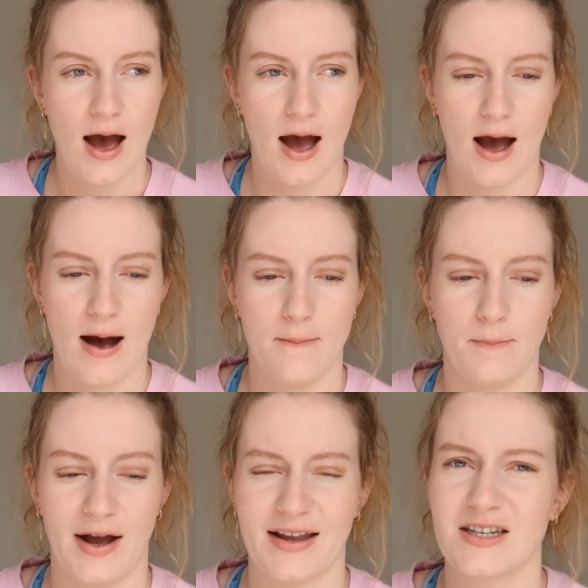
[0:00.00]

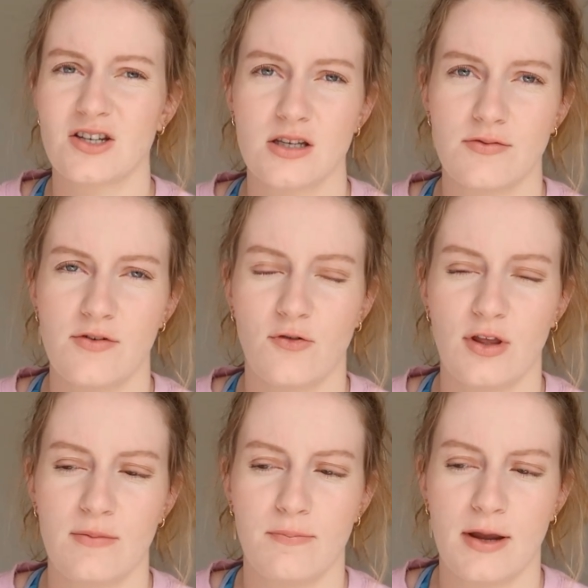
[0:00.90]
I guess because I've never
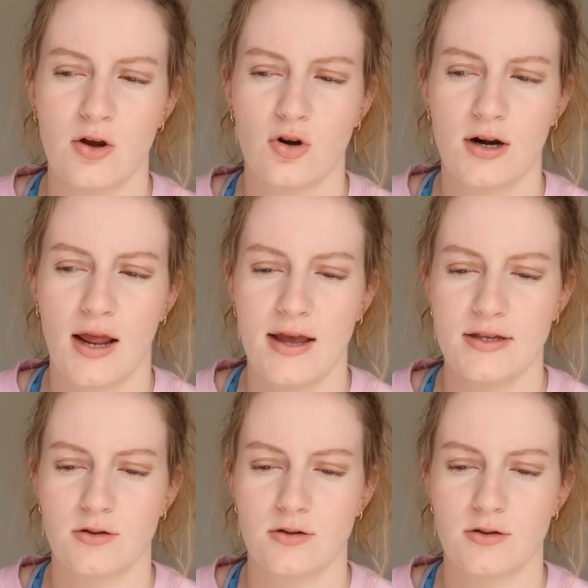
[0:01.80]
really been good at hair,